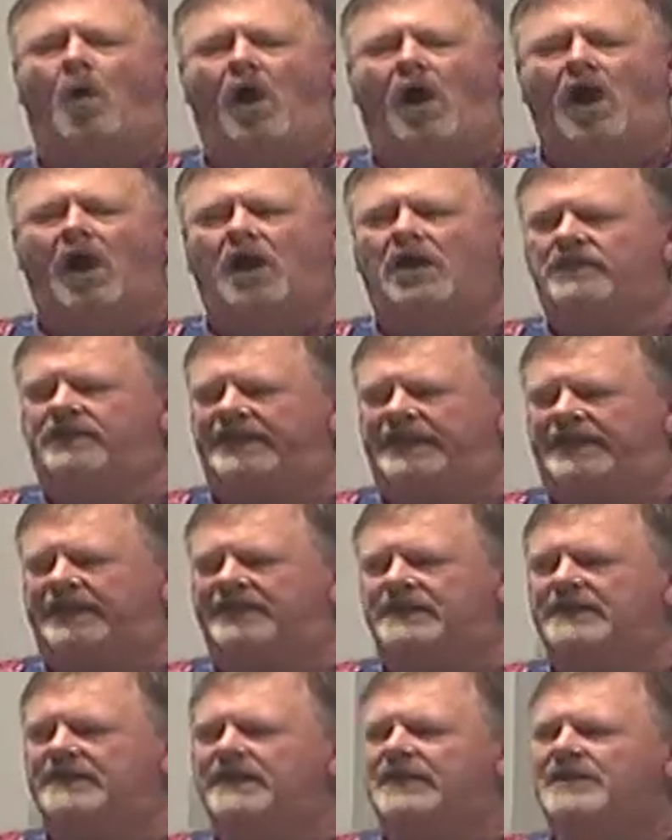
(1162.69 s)

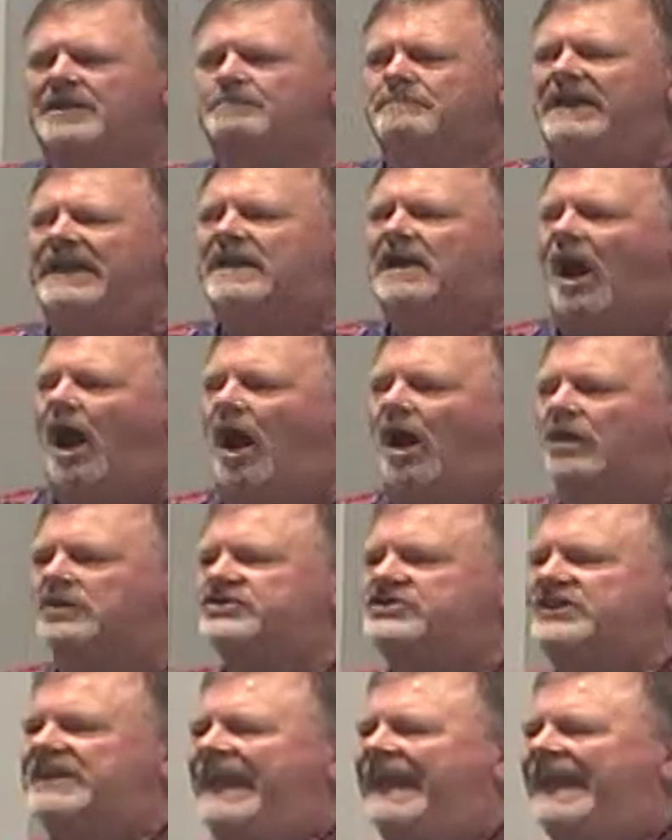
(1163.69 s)
worthy
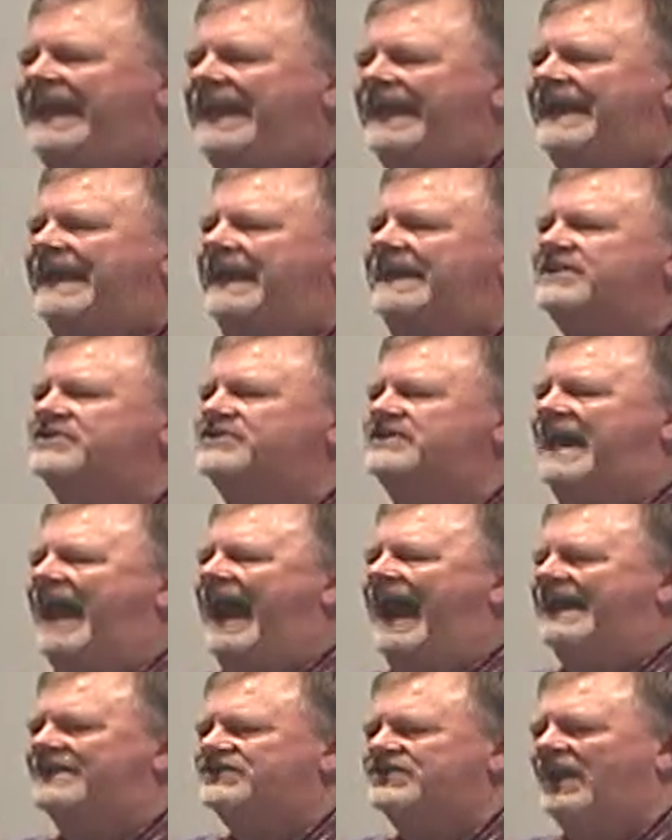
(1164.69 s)
because he is
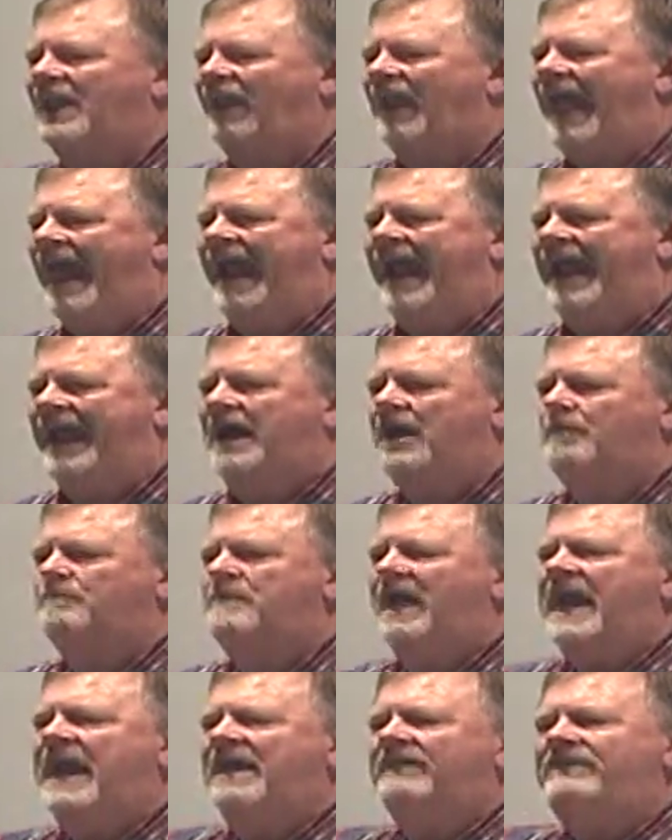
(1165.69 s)
as a
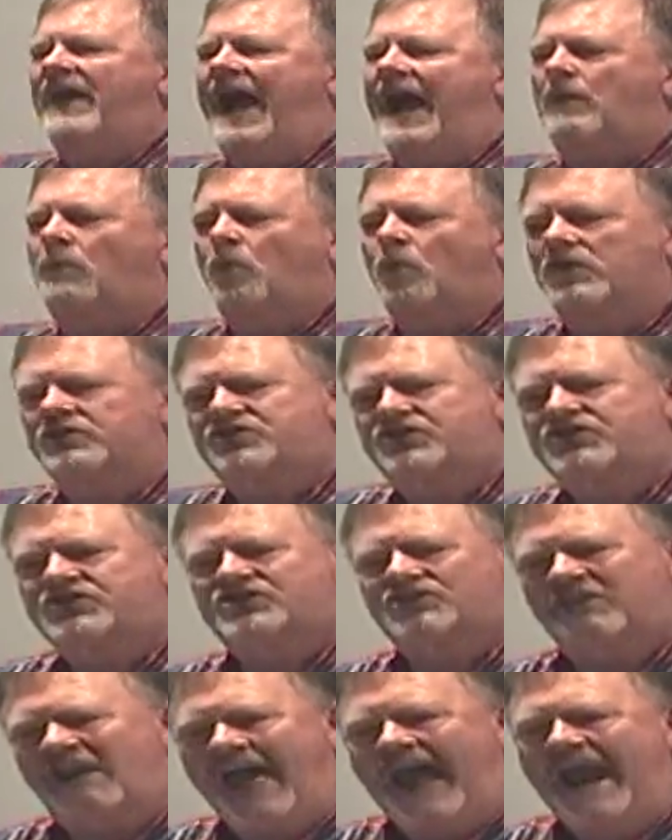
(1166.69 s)
lamb that was
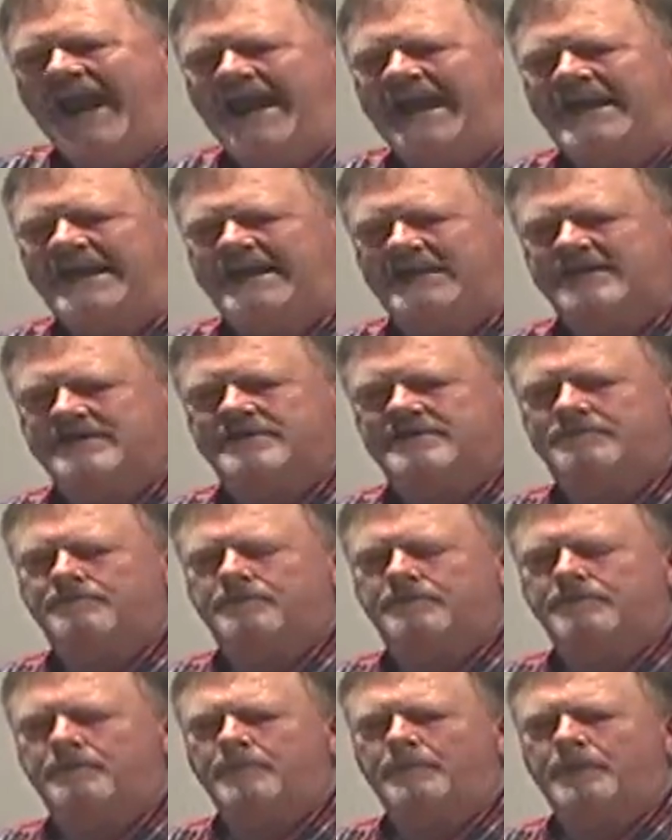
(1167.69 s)
slain.
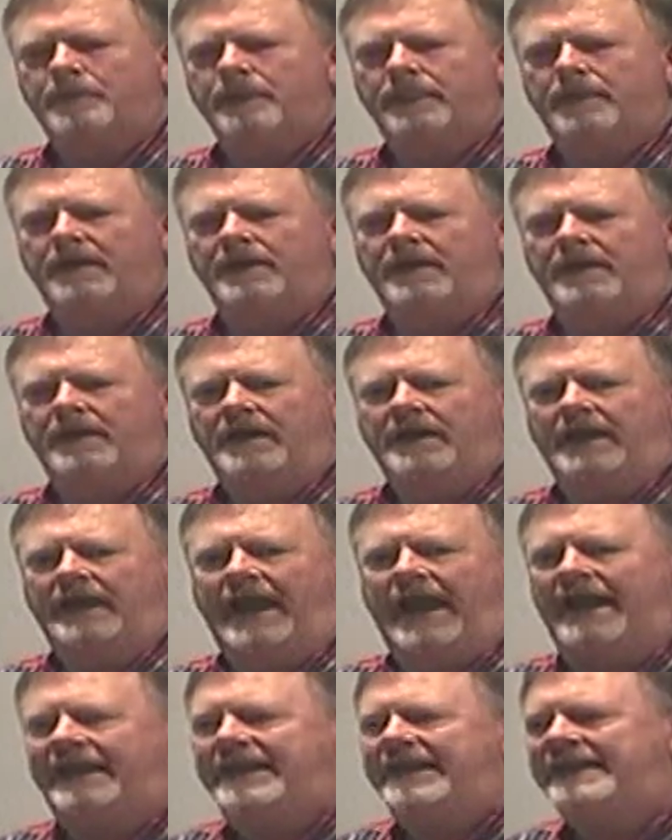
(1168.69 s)

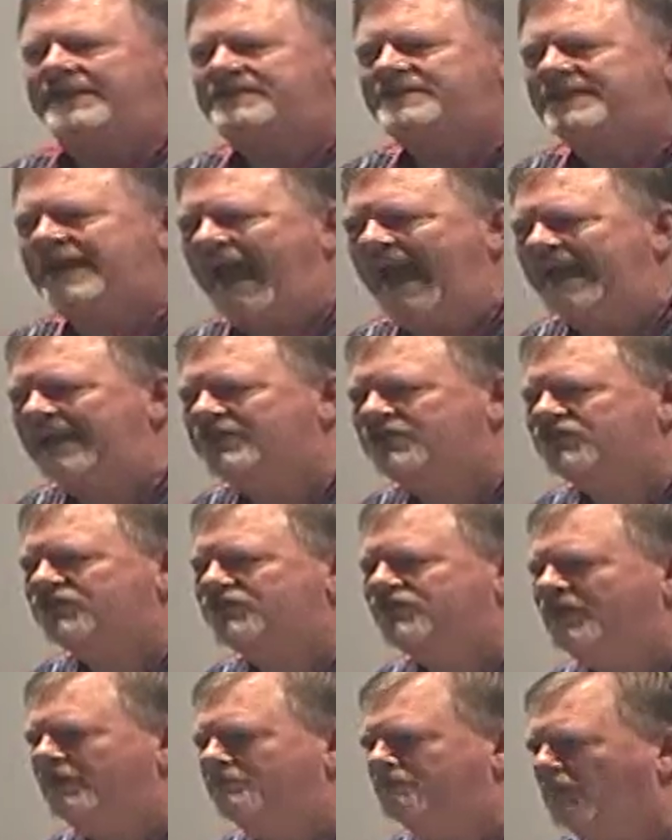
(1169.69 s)
And he takes
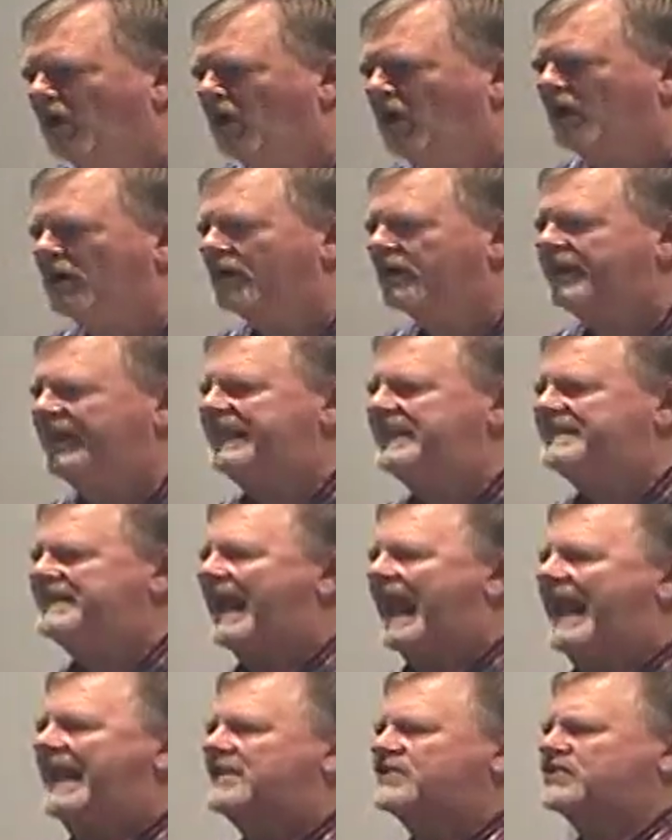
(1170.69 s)
the book, he
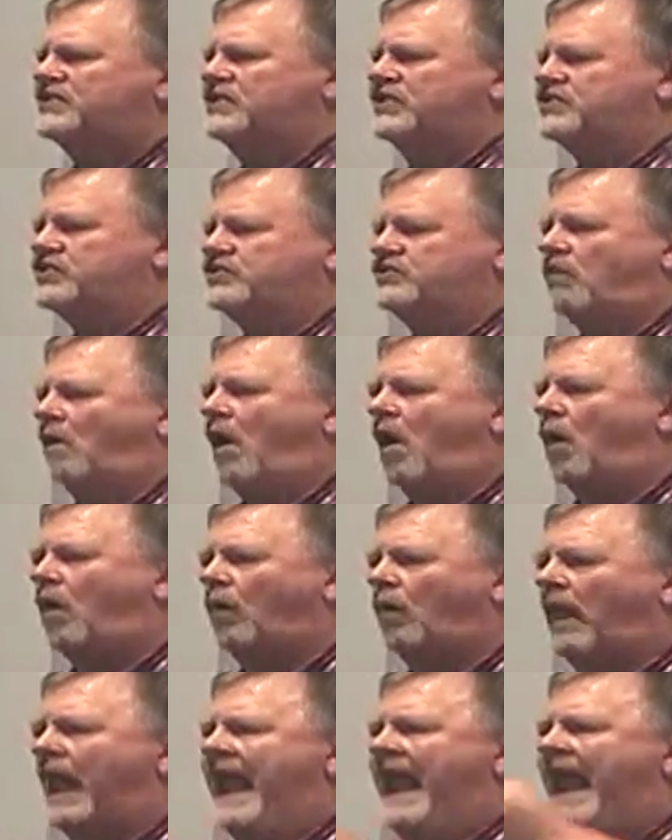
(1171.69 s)
takes the
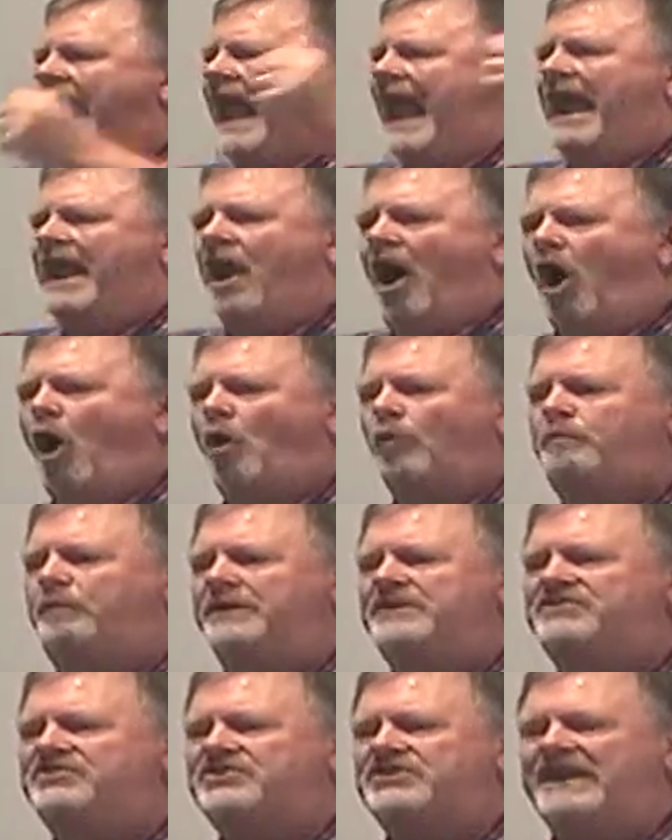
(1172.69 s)
scroll and
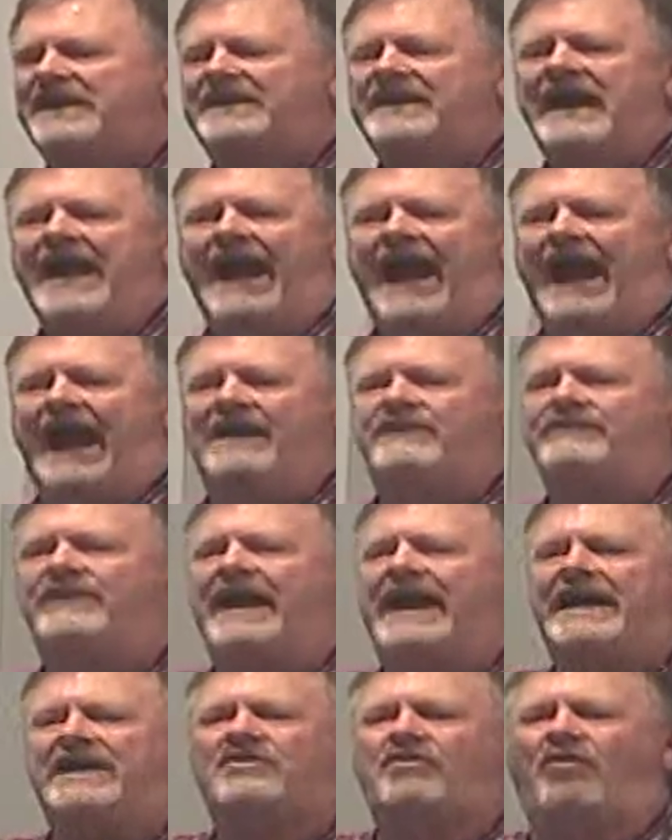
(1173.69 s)
opens it, and
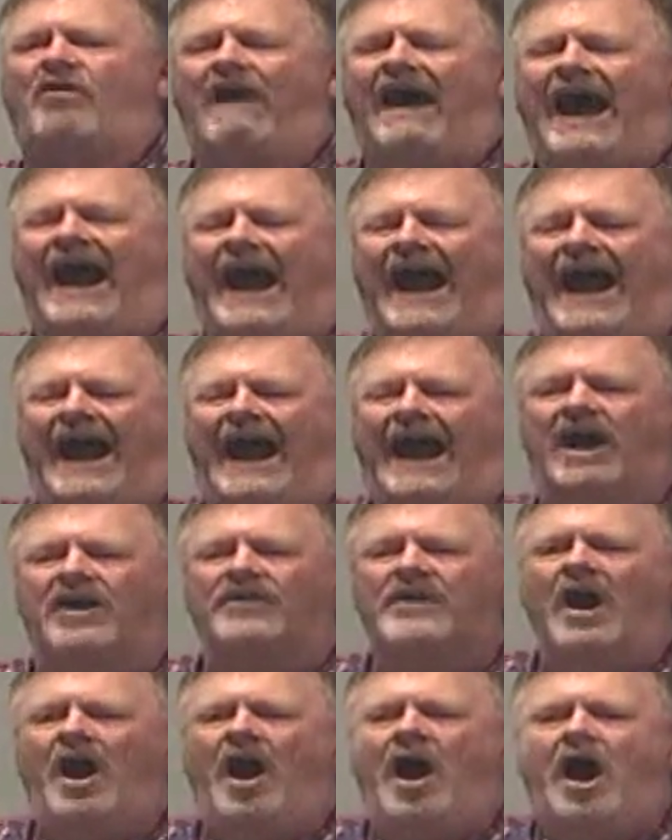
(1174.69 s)
they cry
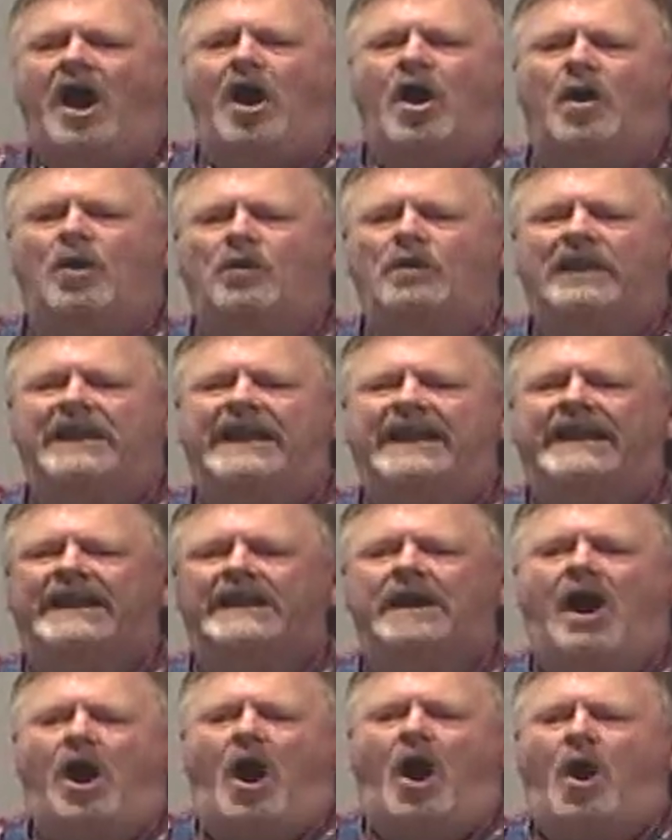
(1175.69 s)
out,
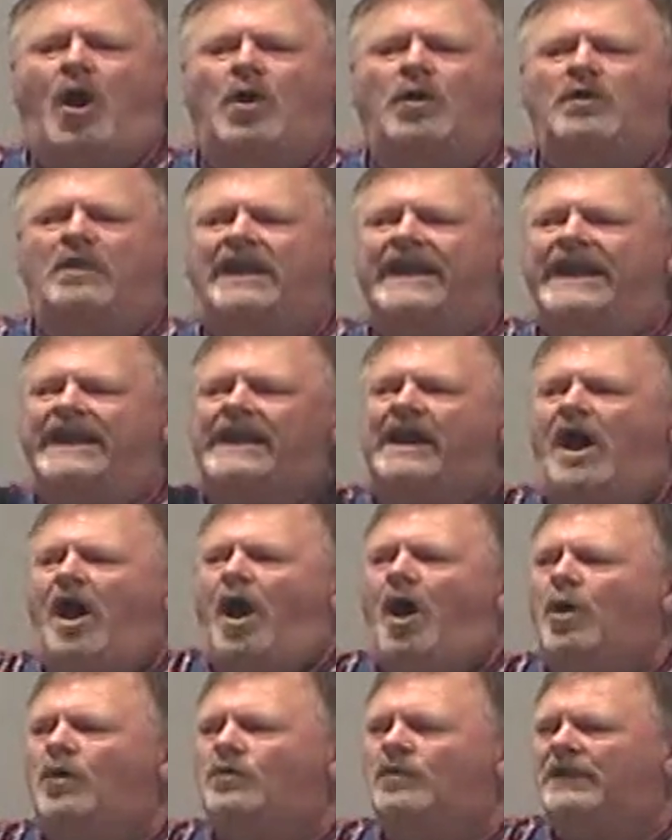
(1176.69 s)
Holy, holy,
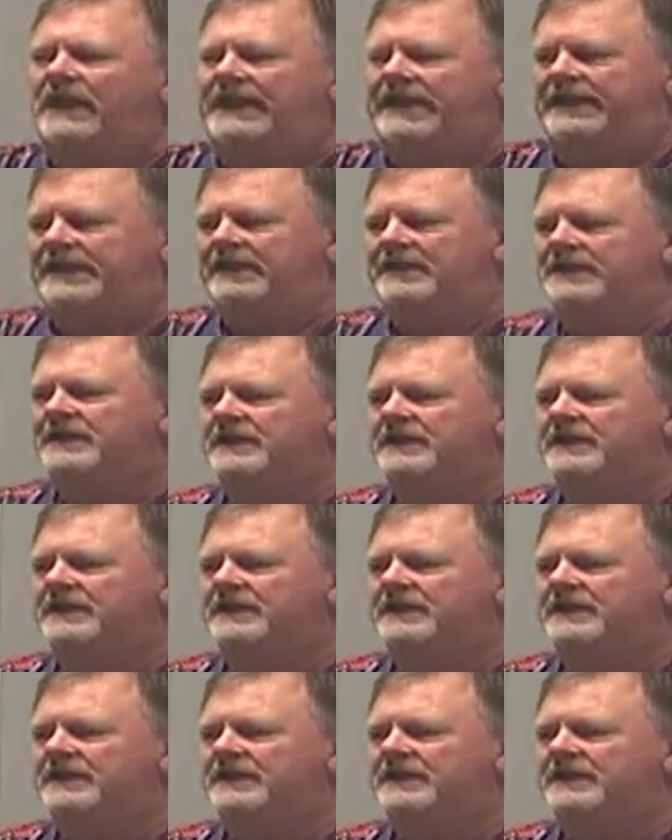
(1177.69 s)
holy,